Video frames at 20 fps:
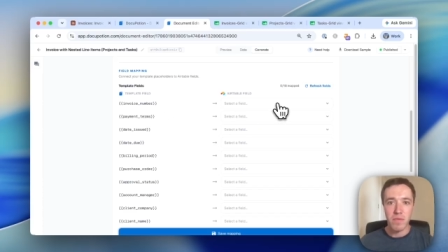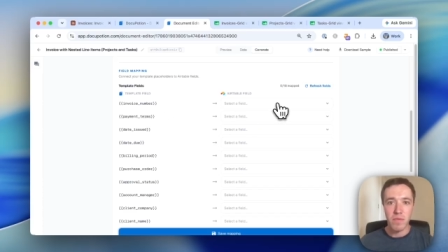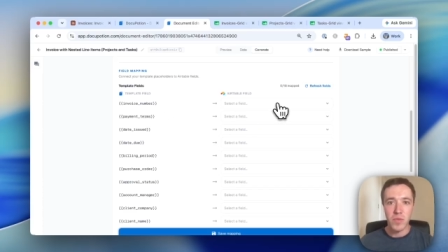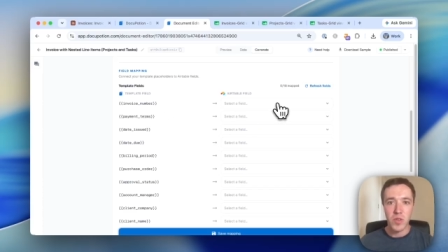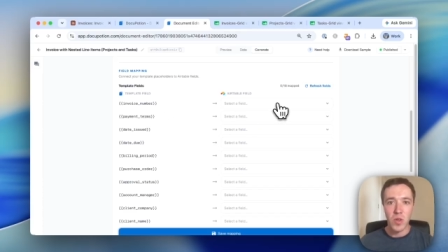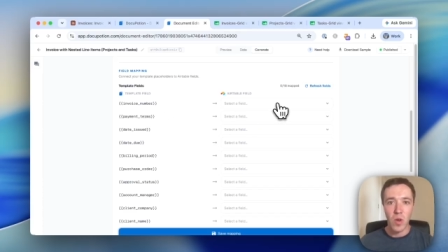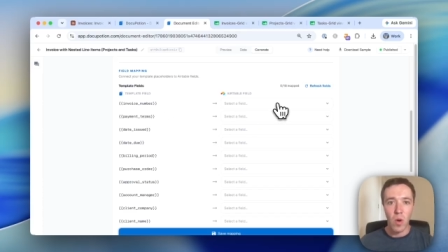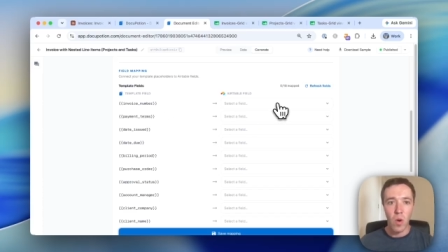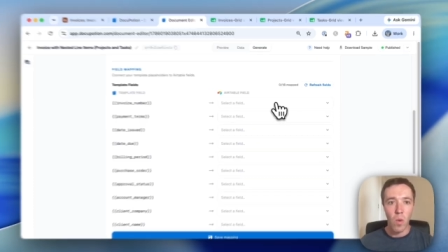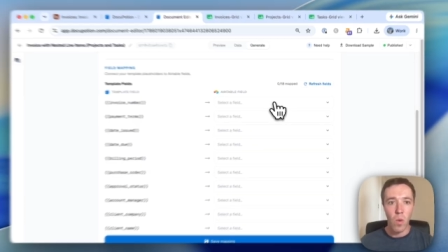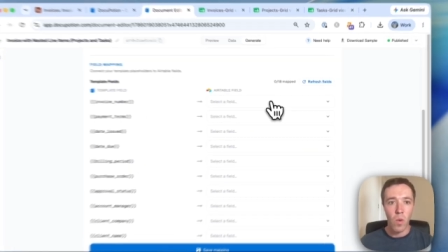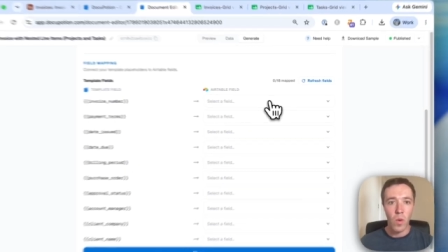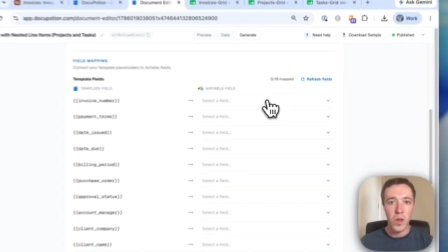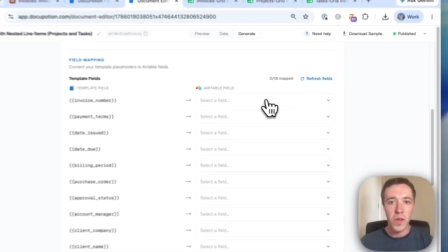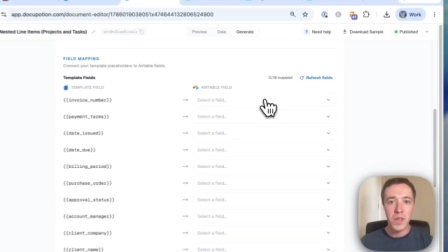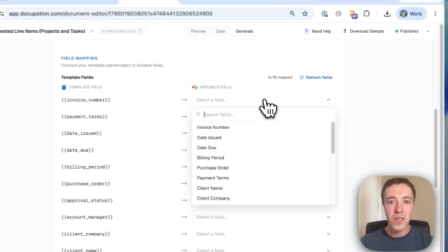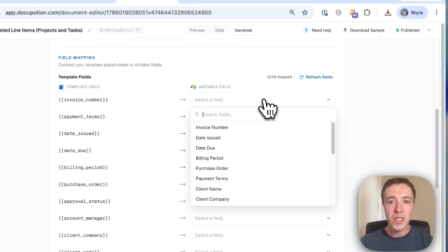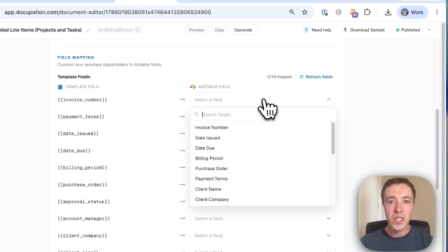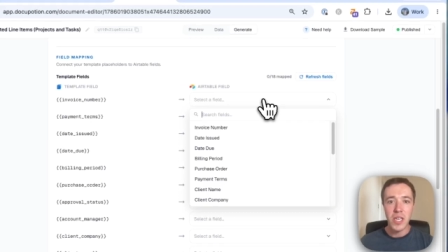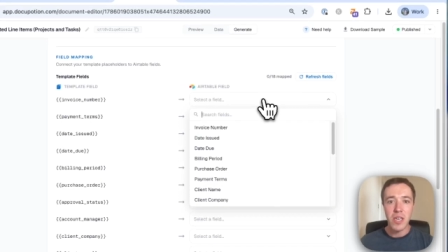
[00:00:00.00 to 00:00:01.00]
So you
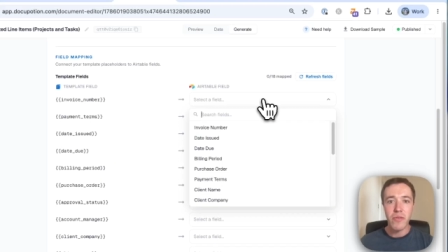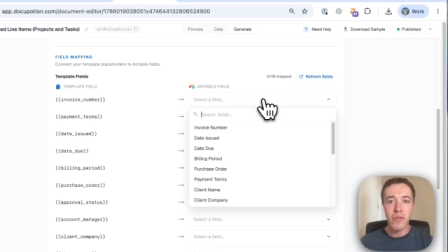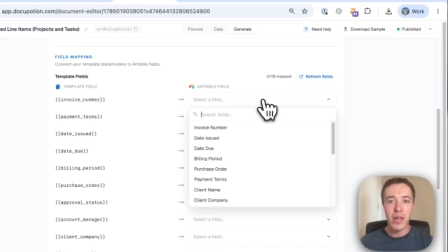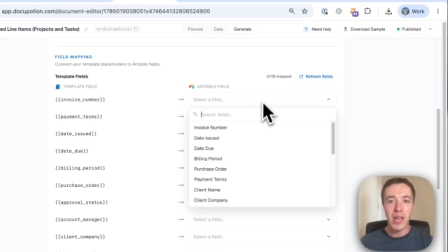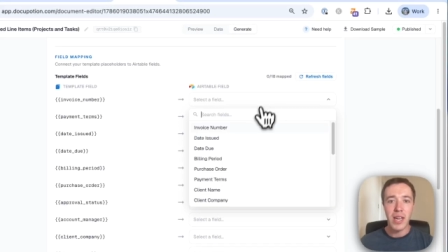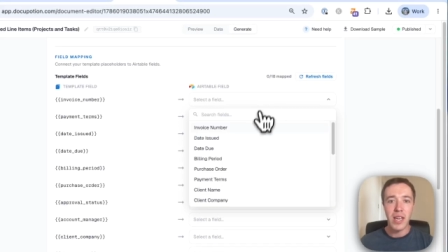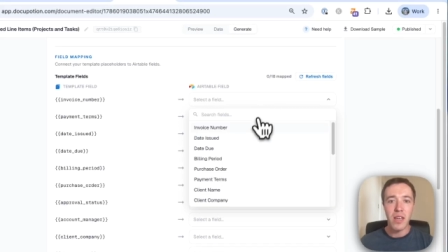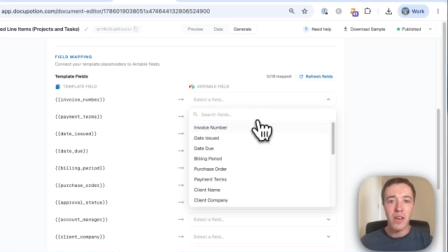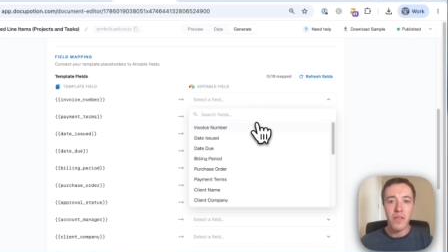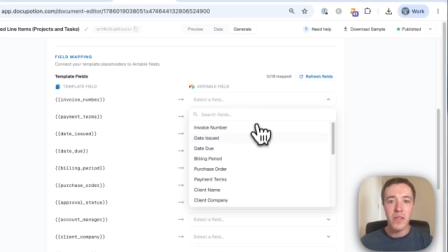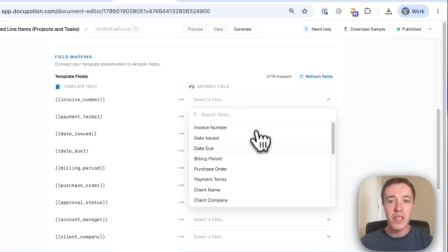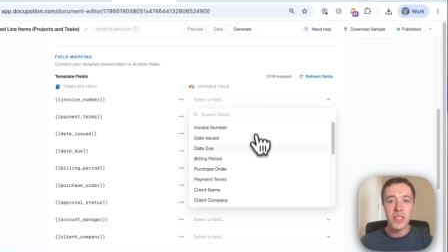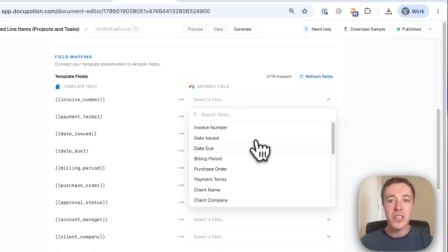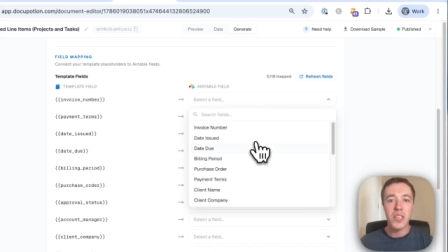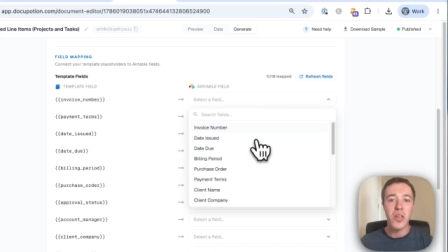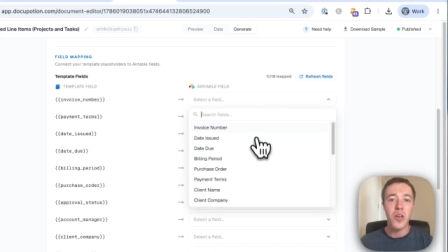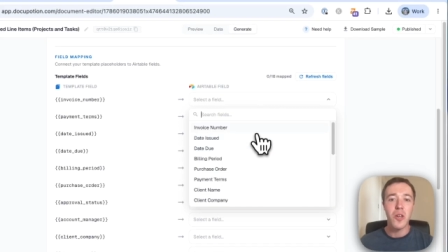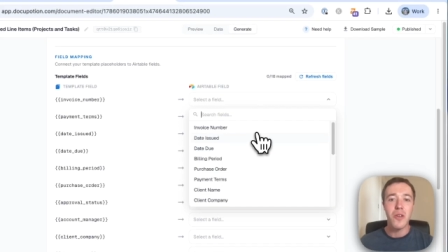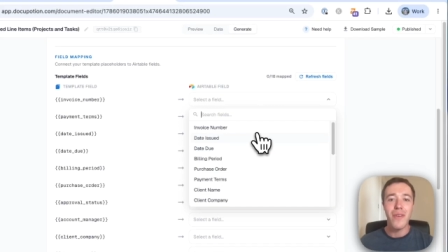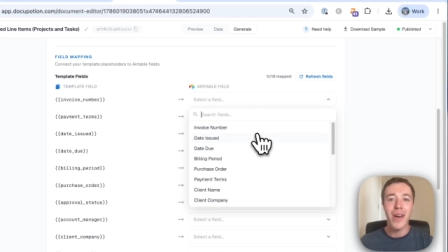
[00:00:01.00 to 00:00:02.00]
can see here, if I click on this,
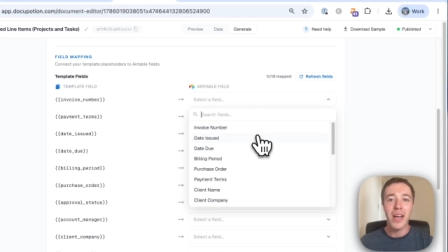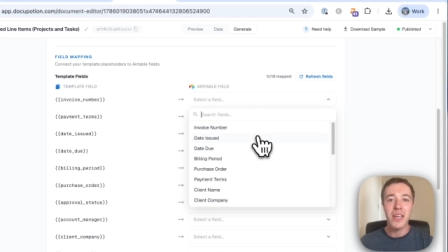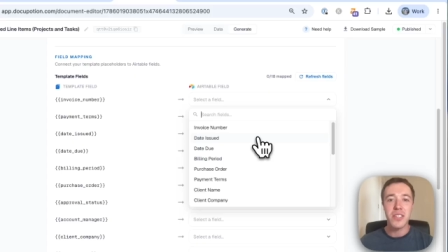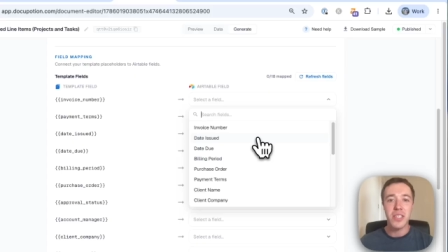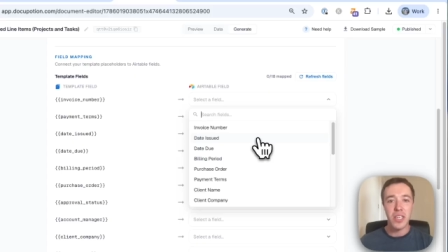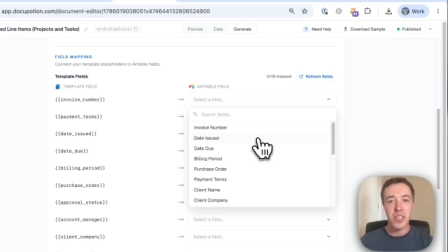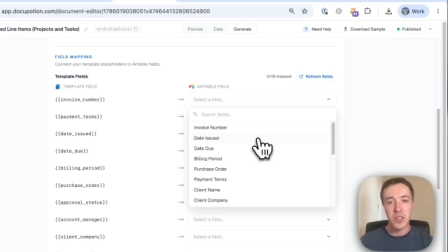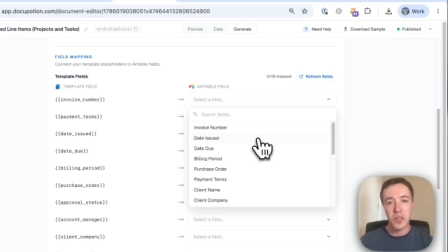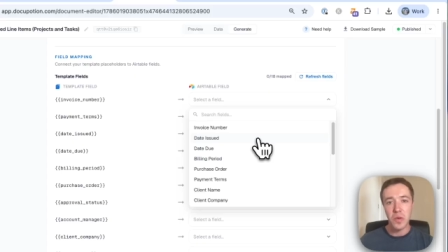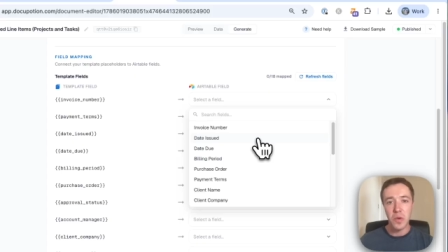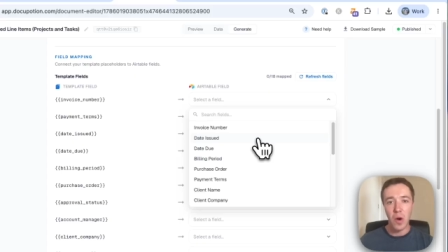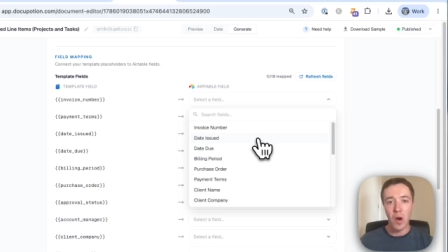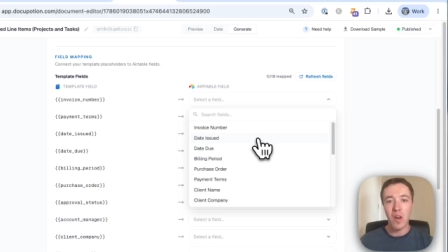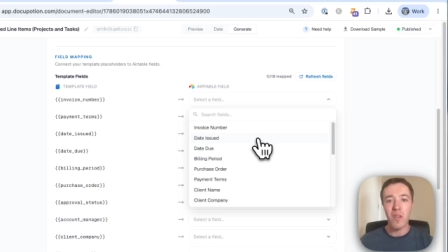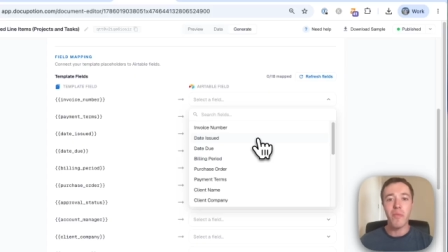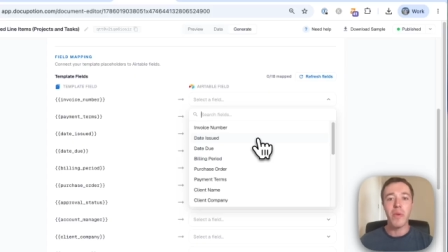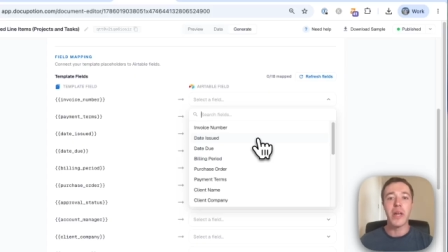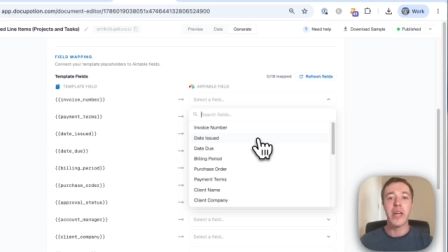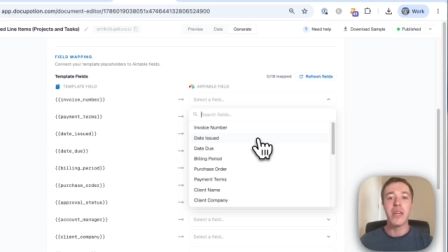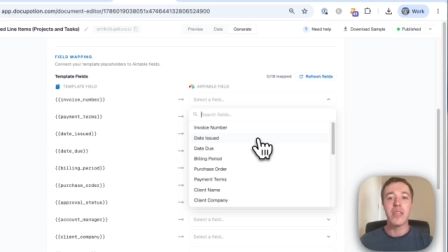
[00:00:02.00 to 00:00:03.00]
I'm going to have access to all
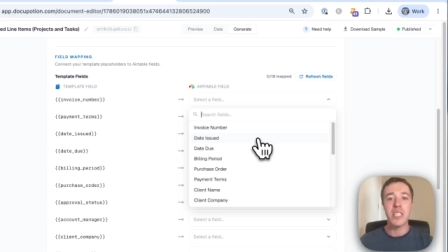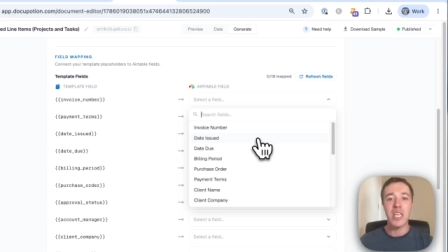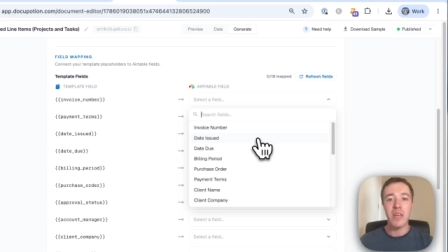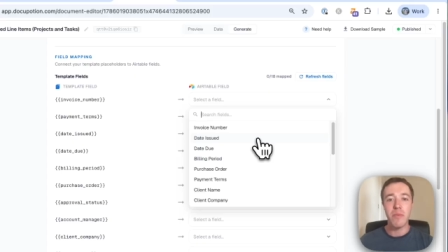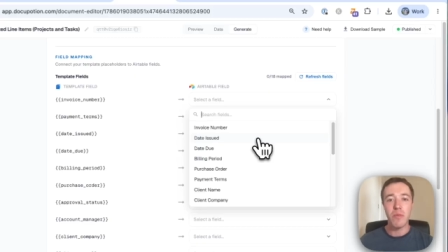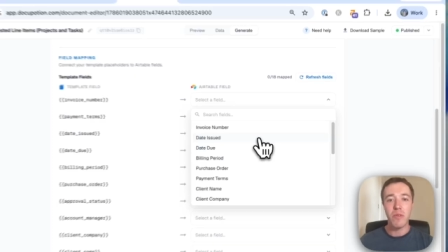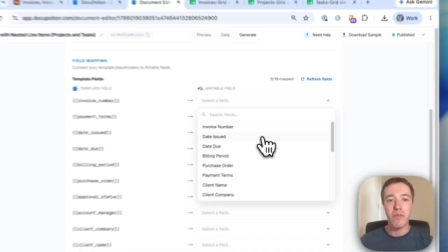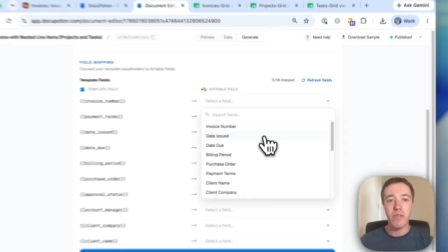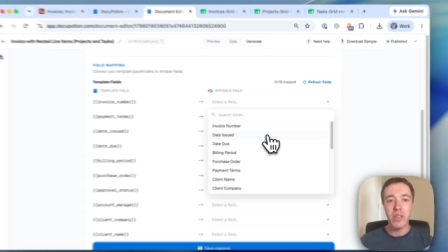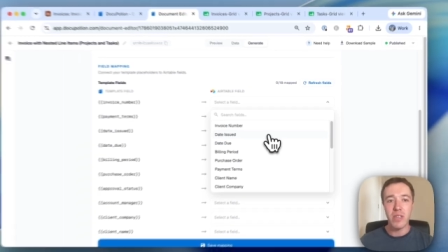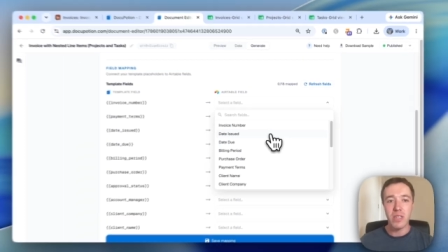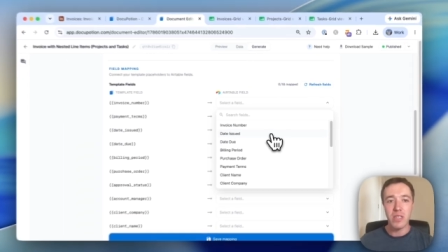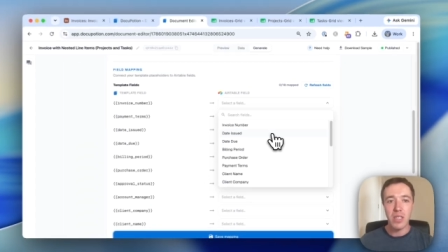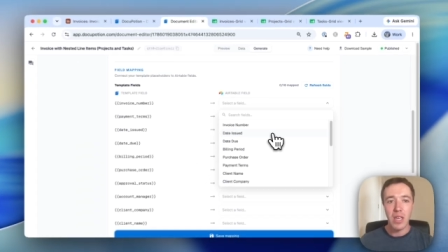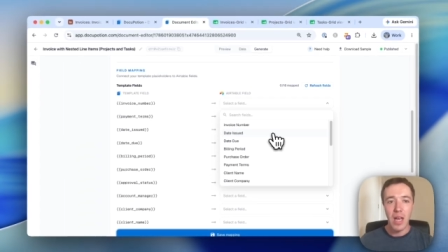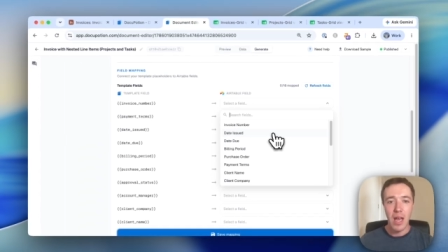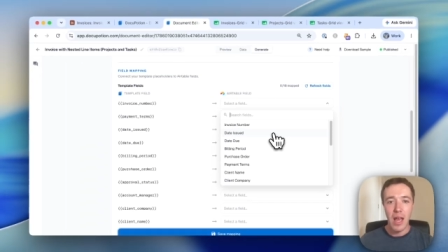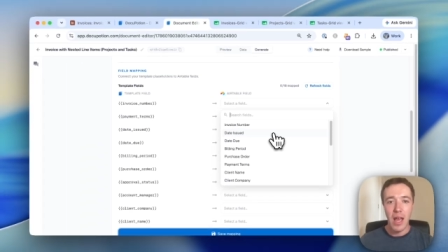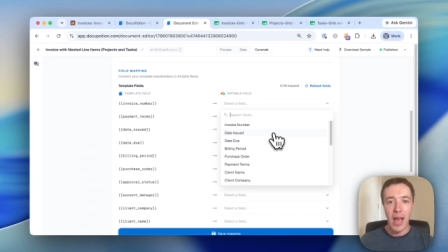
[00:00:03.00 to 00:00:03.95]
of my Airtable fields.